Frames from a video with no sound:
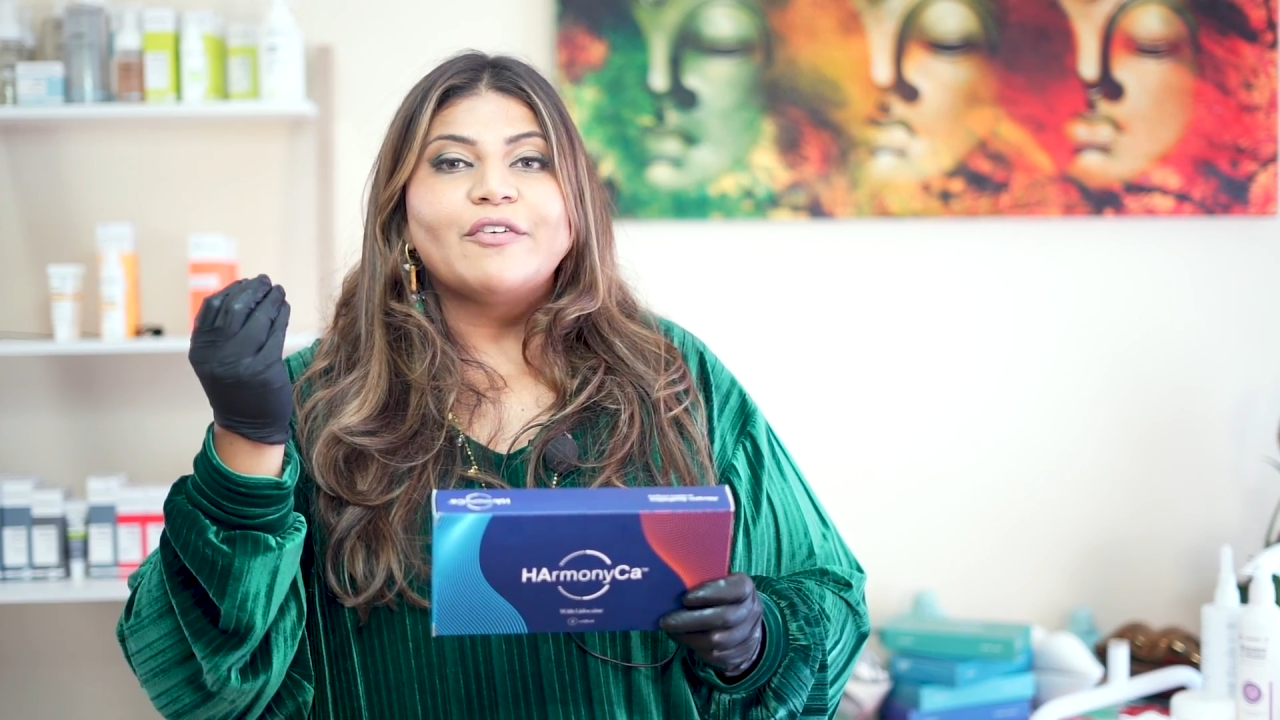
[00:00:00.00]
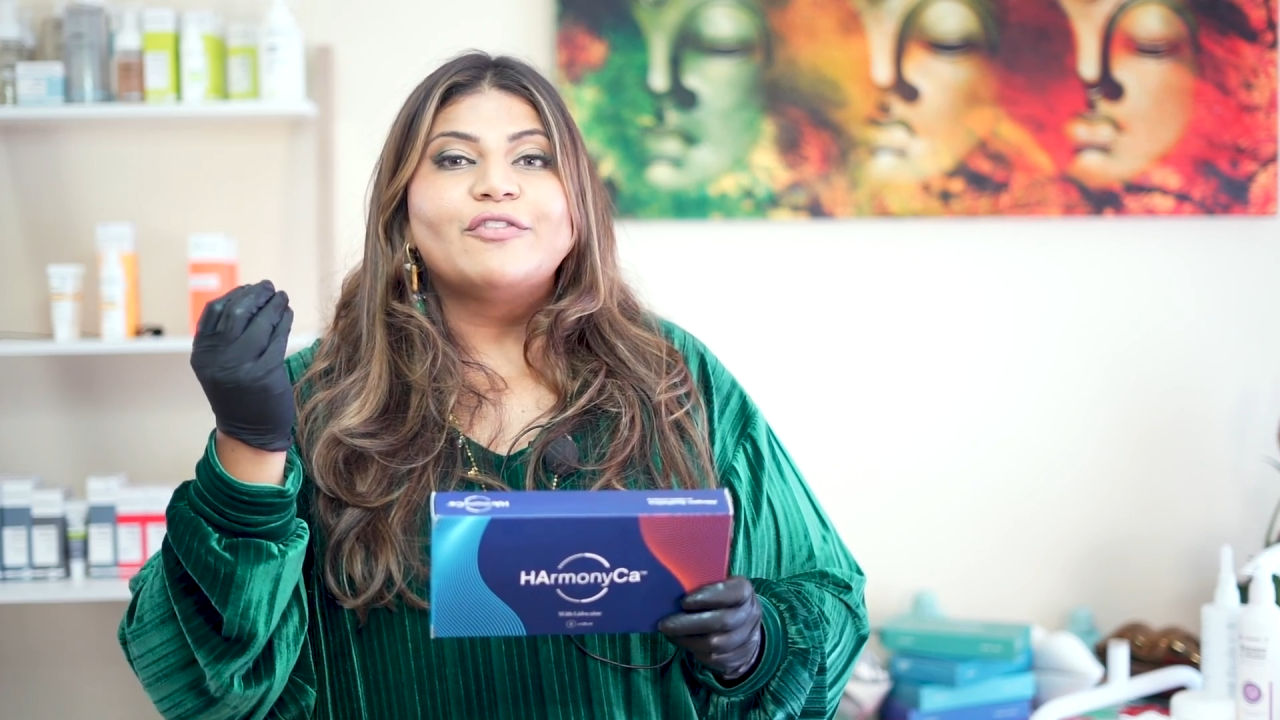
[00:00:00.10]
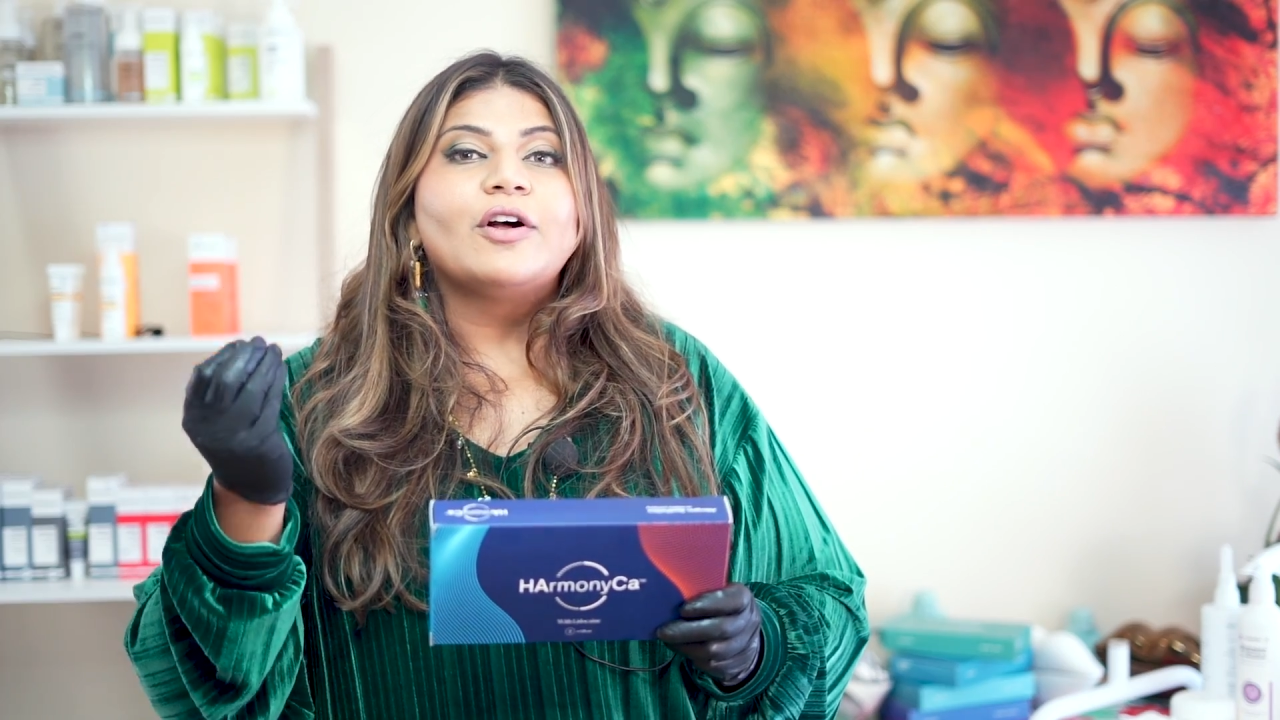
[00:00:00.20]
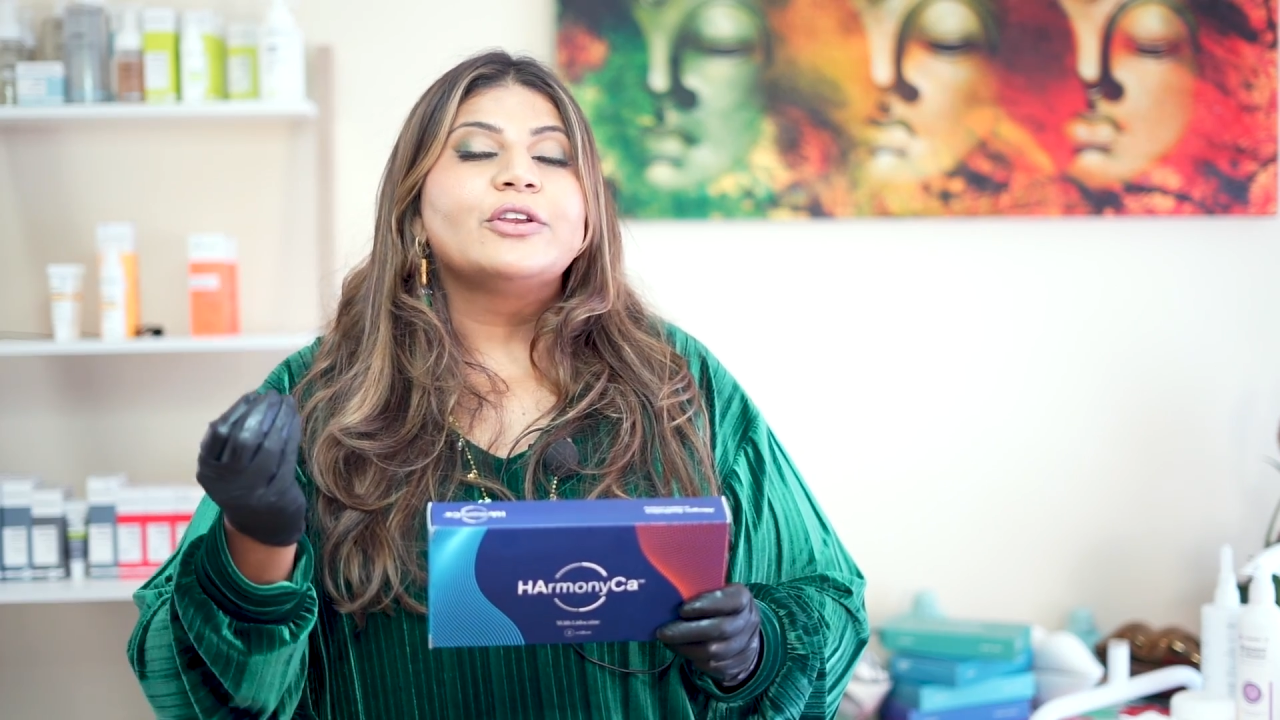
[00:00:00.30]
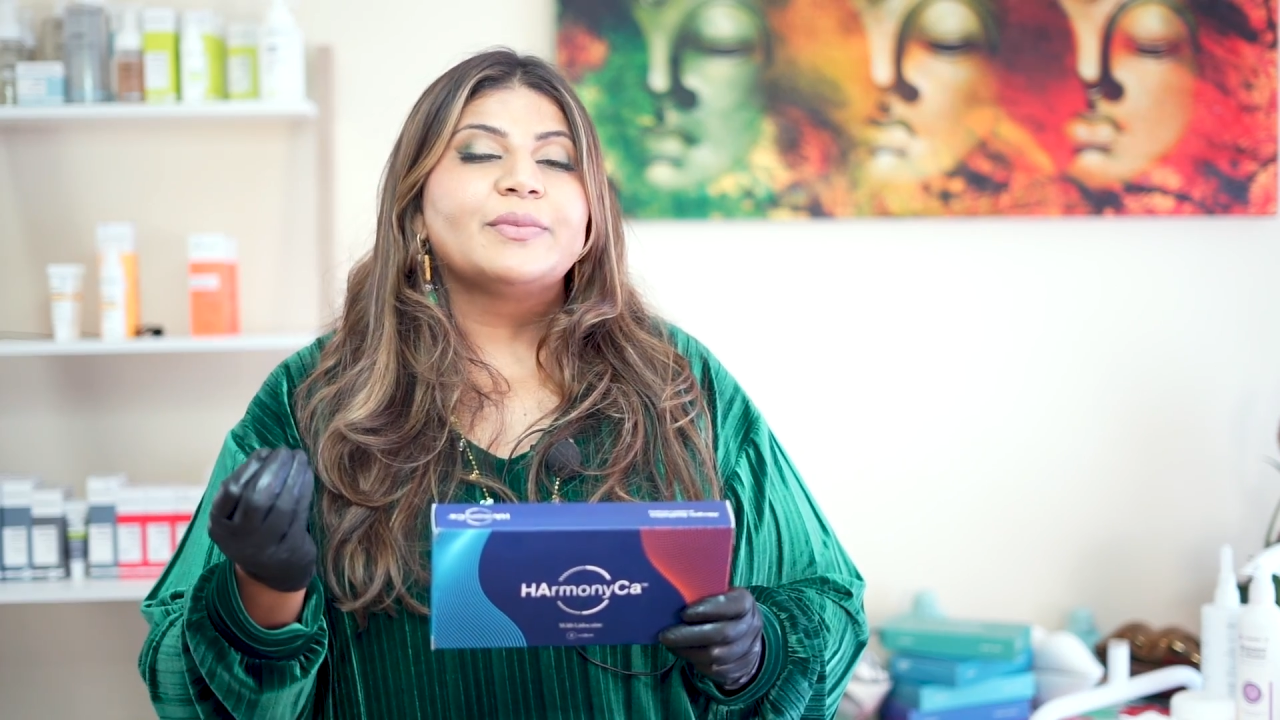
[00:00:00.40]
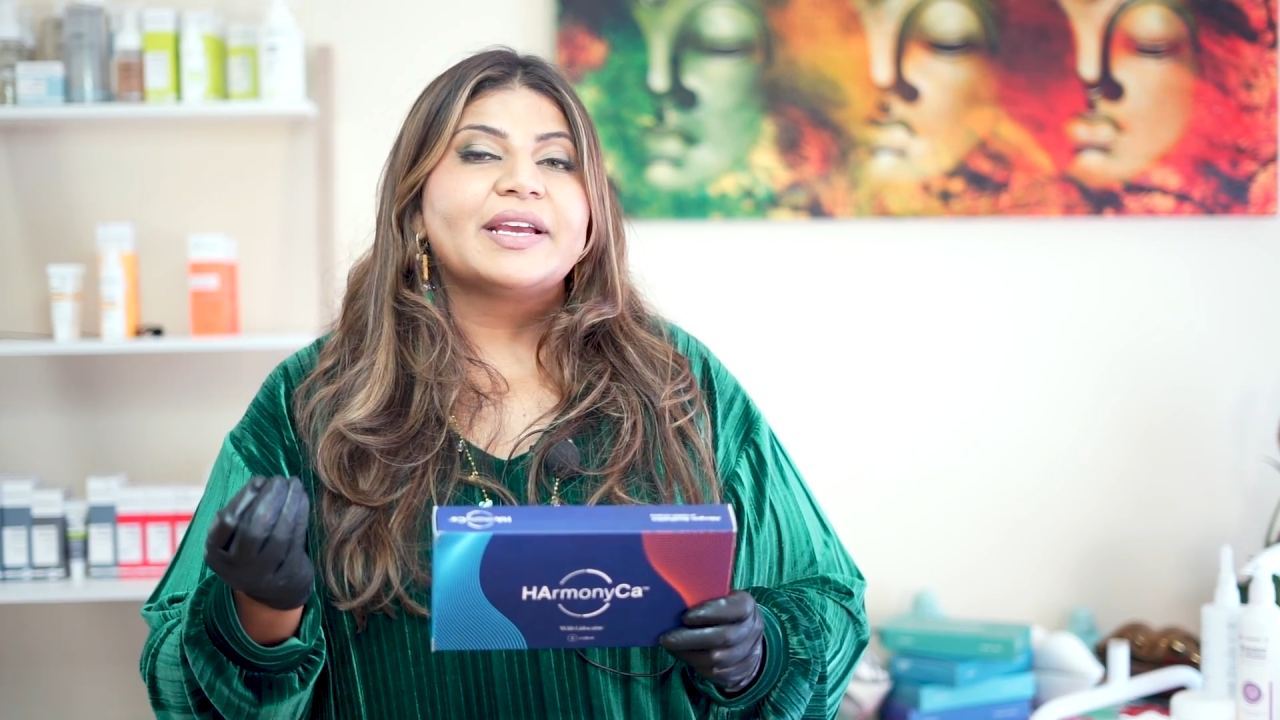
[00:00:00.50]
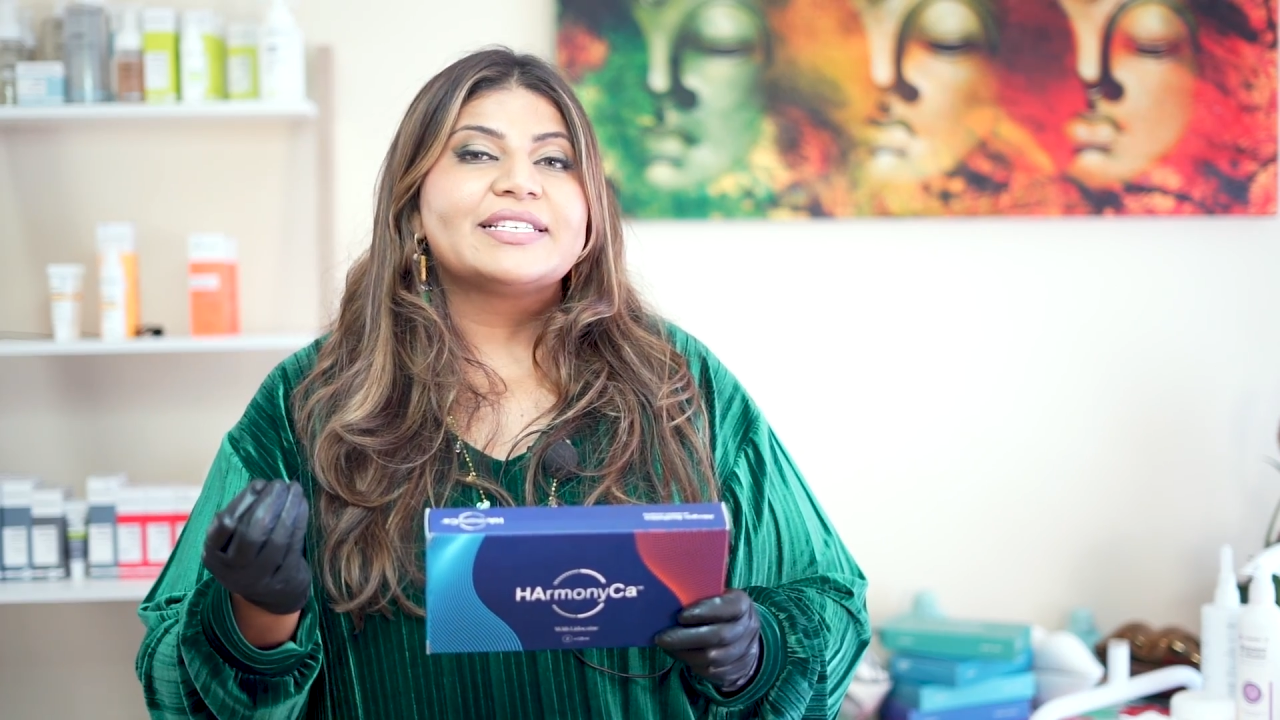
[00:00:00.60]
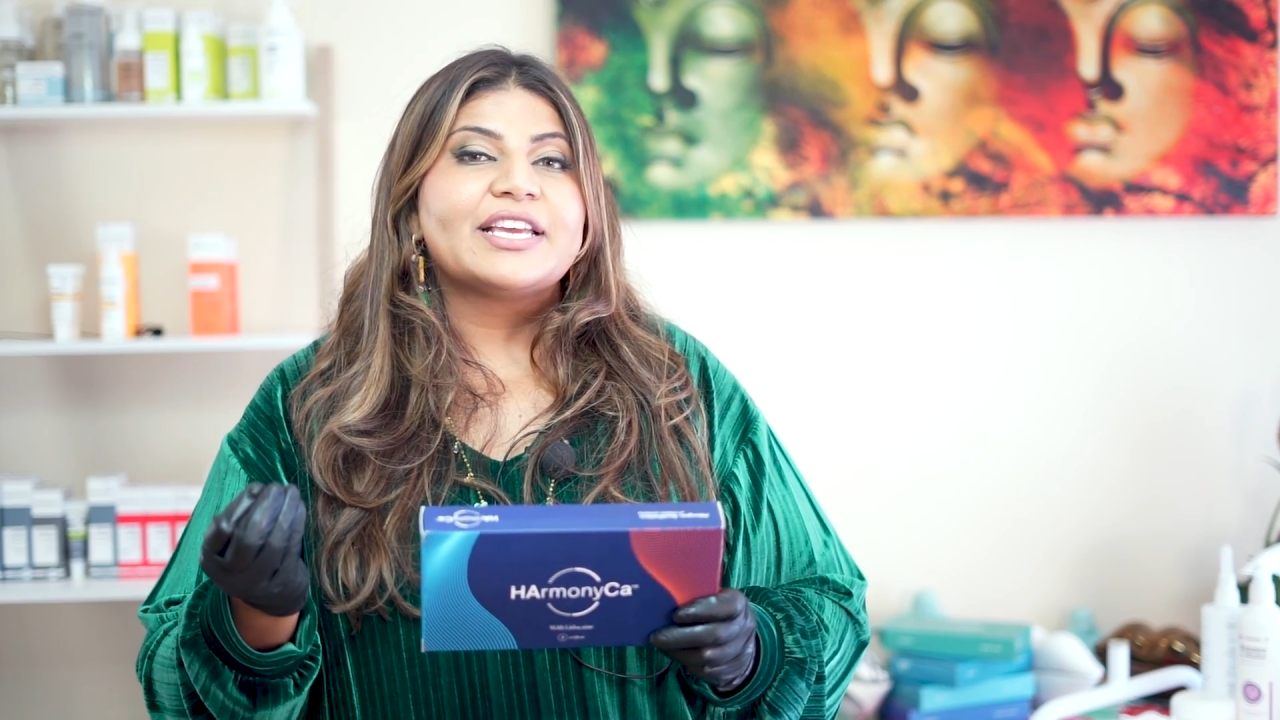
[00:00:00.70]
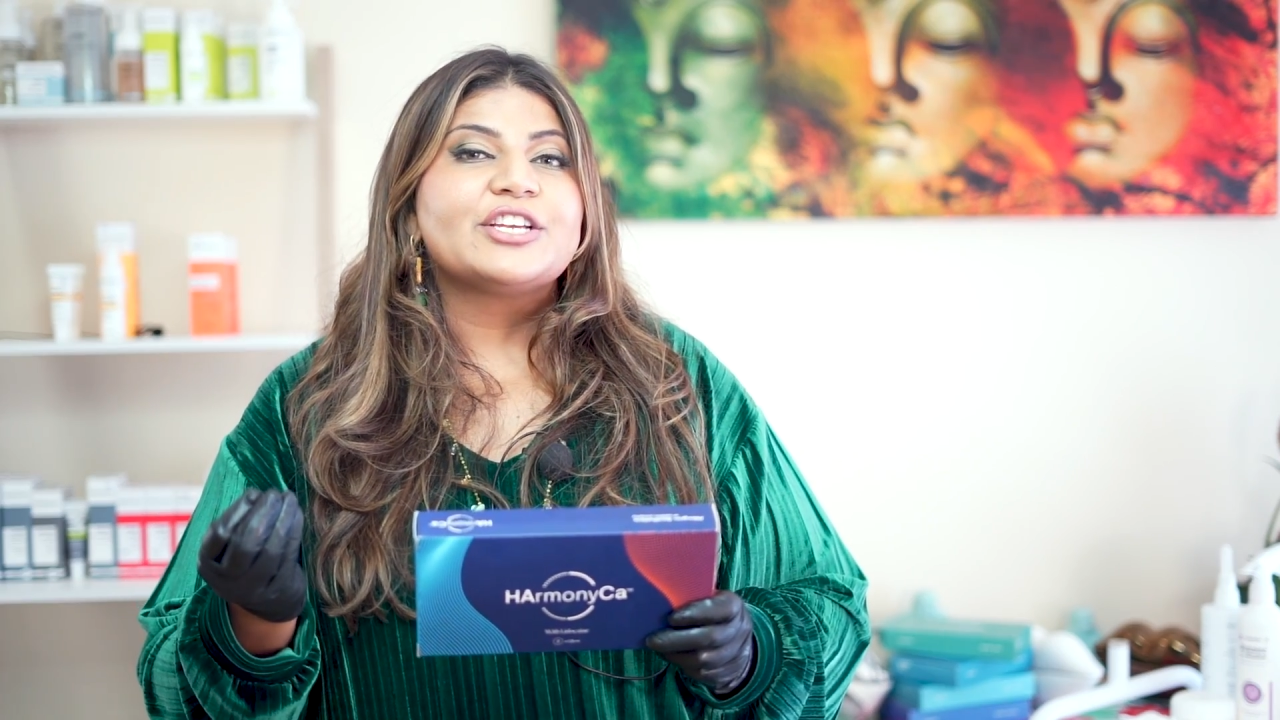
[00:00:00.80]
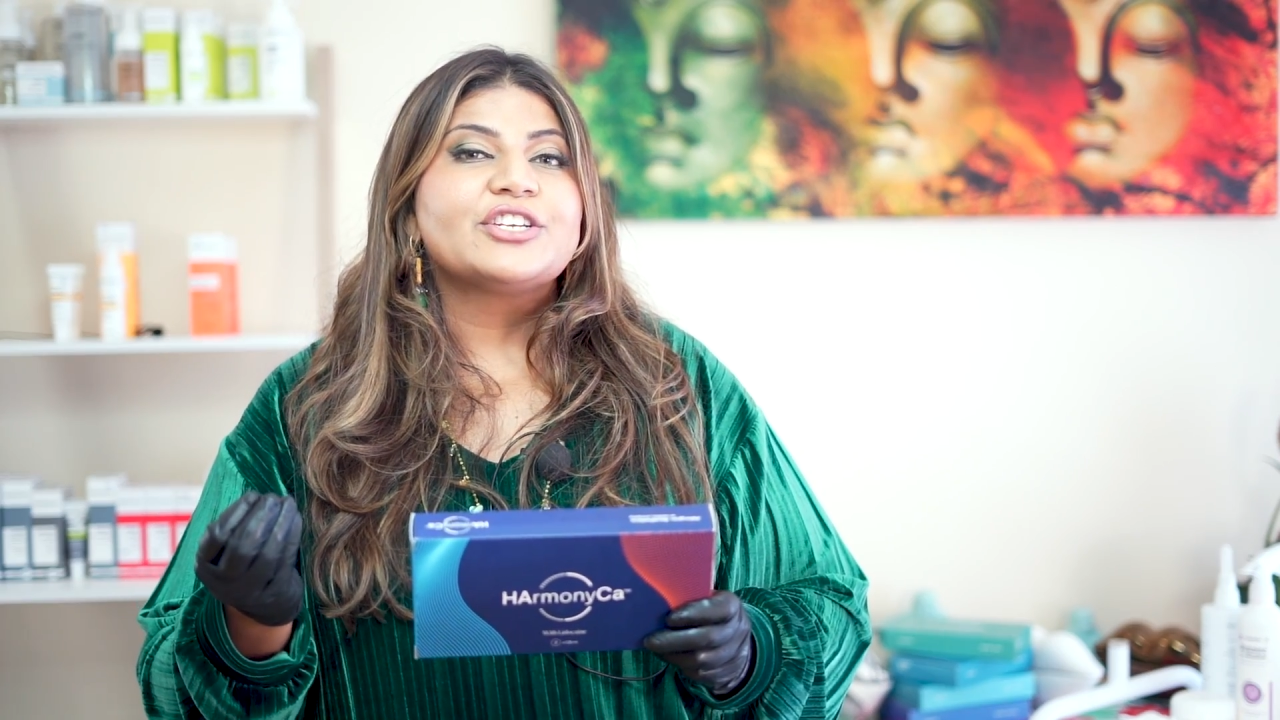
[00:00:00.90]

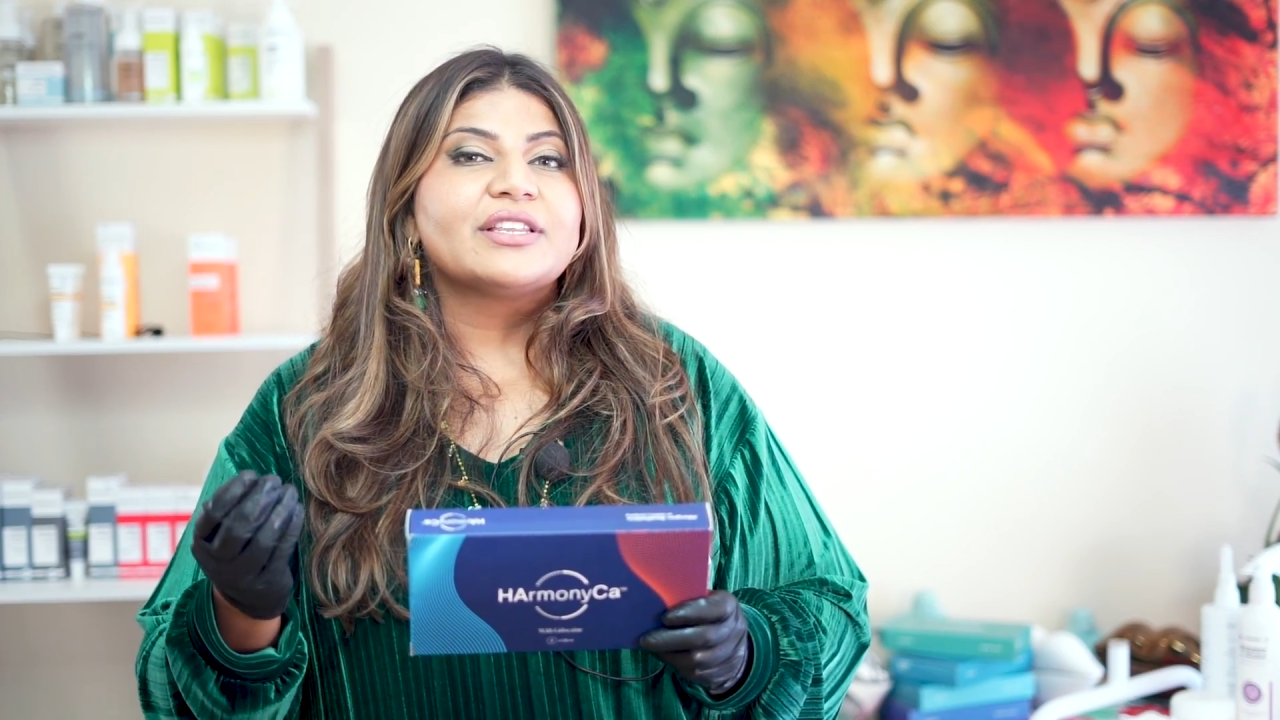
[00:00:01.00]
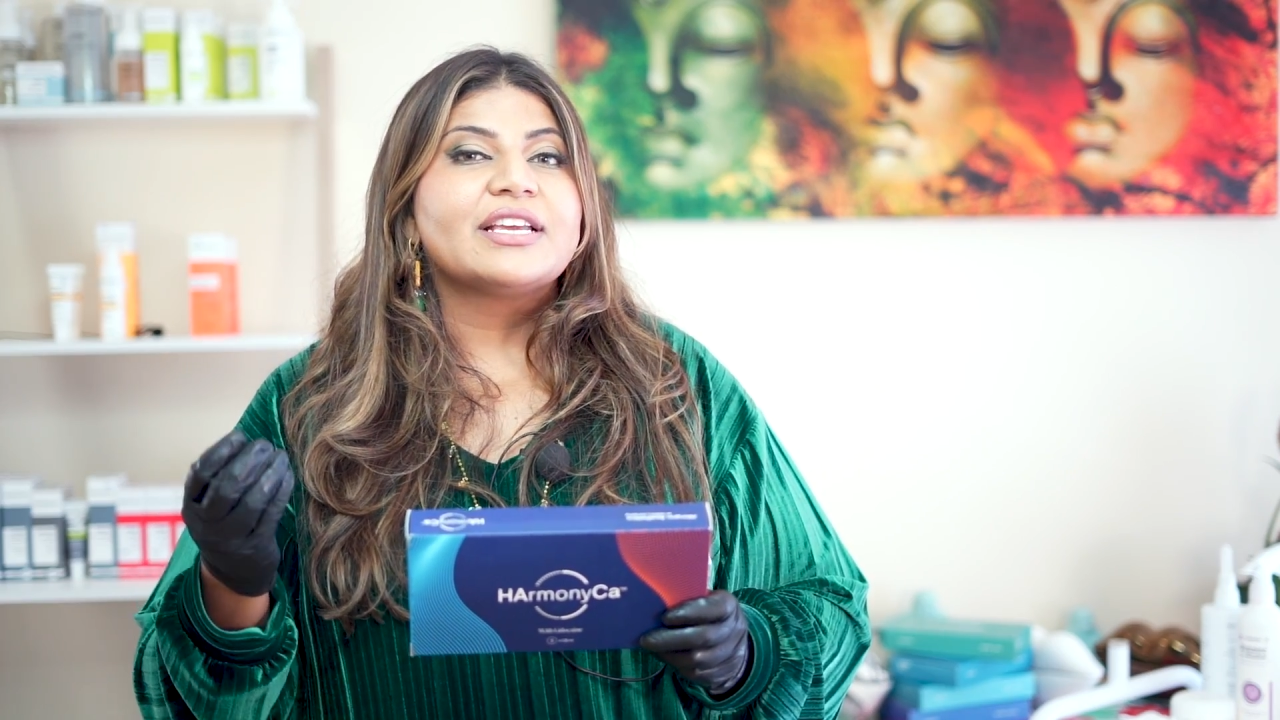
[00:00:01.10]
volumization,